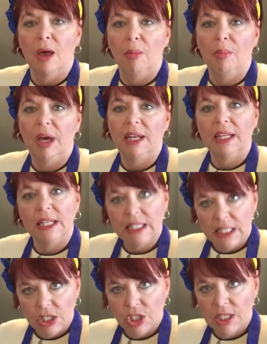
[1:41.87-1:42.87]
But in
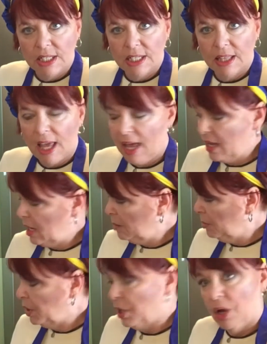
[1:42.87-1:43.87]
addition to that, I'm
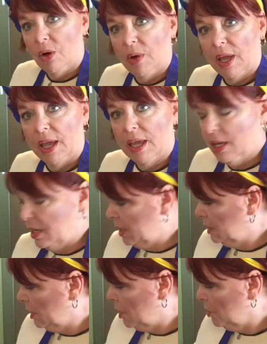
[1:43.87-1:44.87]
gonna go ahead
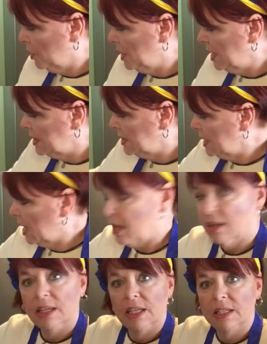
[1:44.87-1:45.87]
and lower these
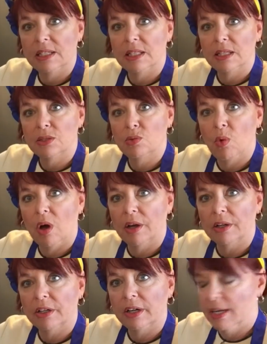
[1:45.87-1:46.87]
down into this
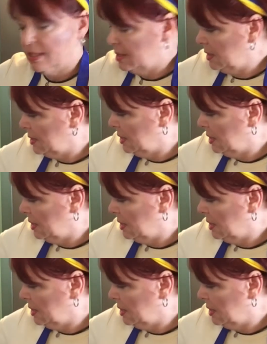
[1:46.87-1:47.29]
water as it's